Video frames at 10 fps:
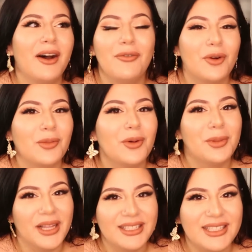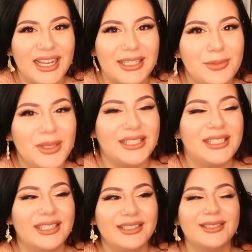affordable plus size
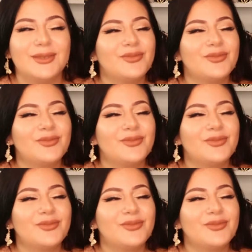pieces